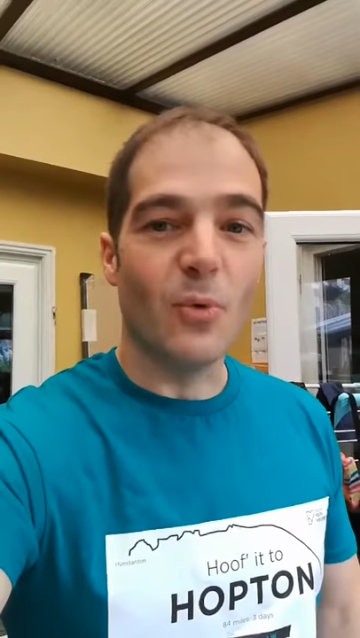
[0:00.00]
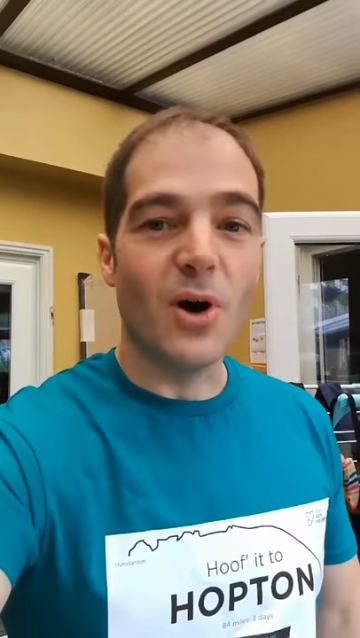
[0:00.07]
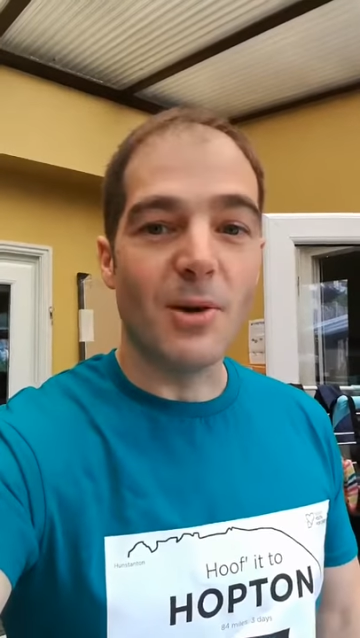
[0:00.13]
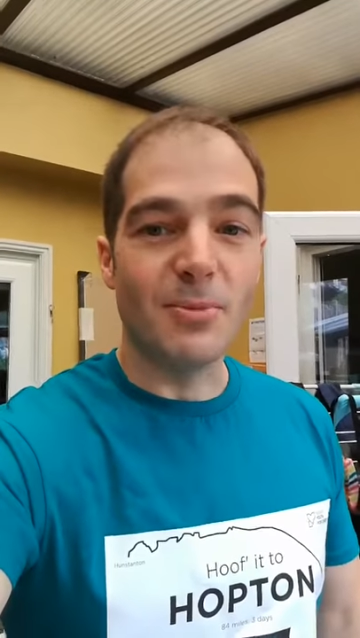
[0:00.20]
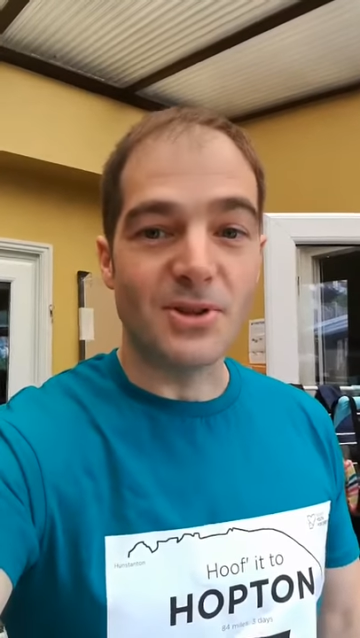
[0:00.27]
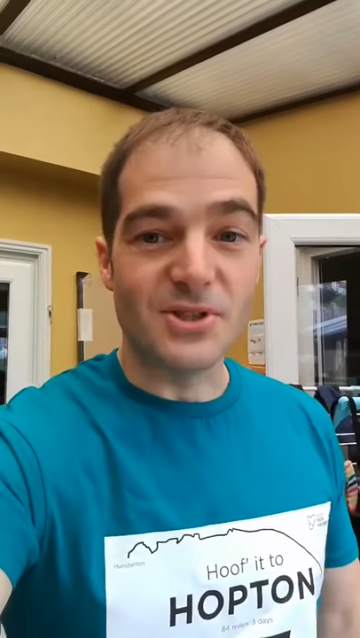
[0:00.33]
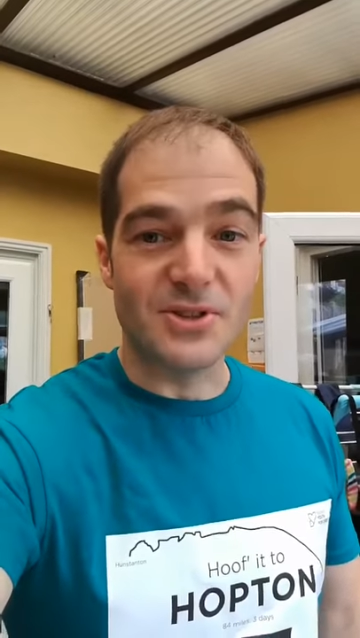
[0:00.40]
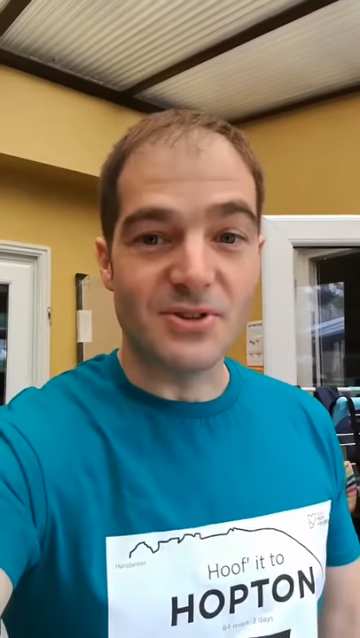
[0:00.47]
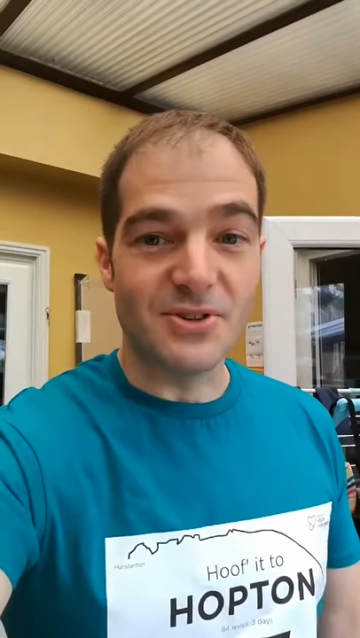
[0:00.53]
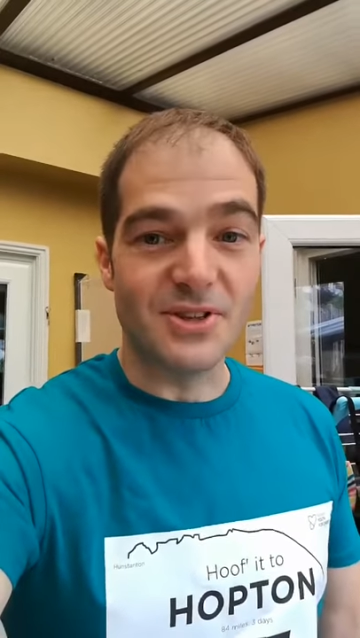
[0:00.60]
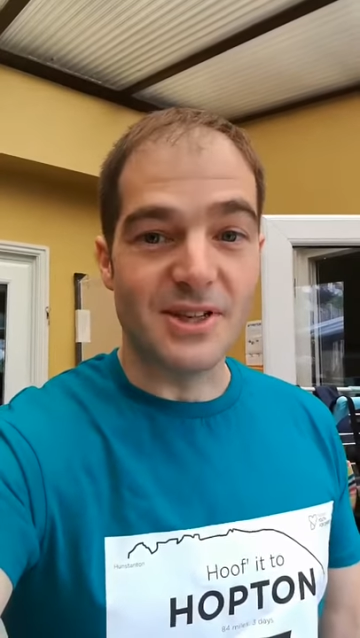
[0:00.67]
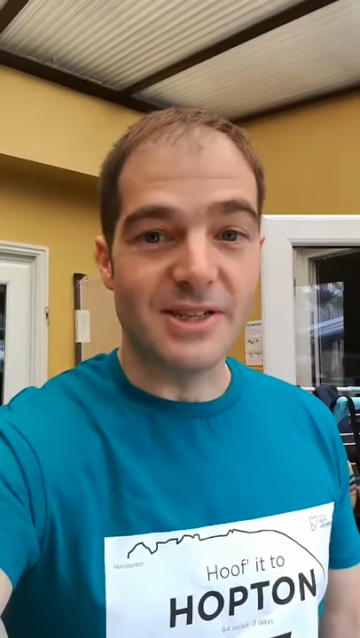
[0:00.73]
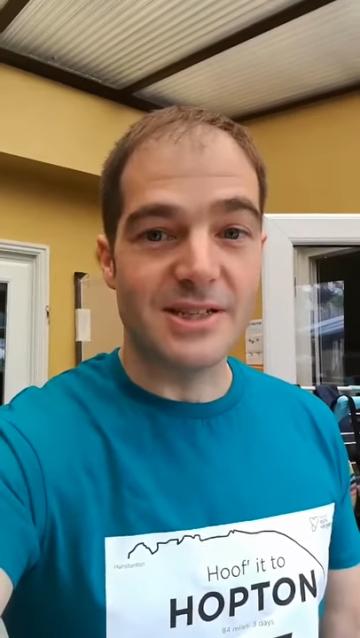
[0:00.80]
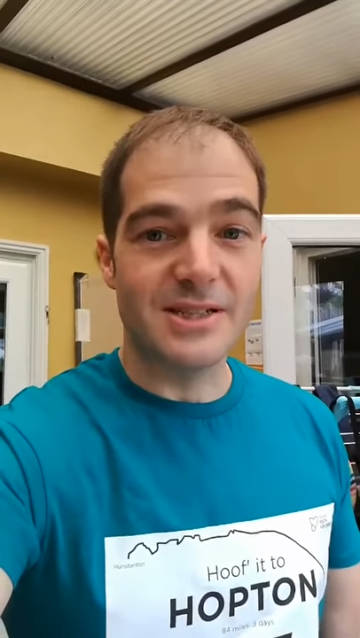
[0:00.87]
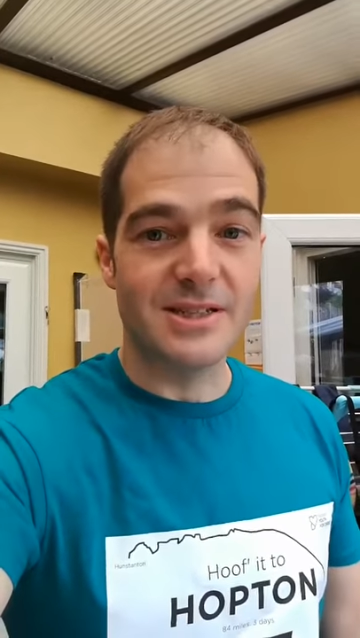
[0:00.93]
why am I doing
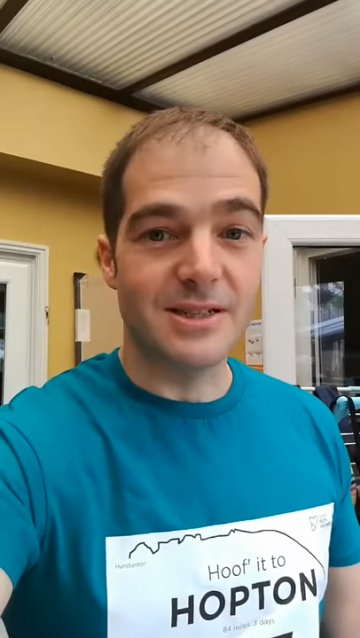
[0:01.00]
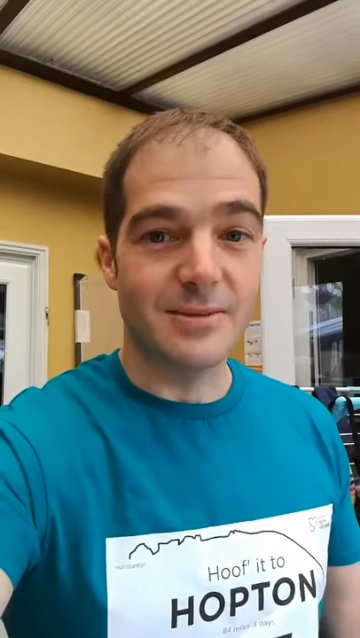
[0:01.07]
this?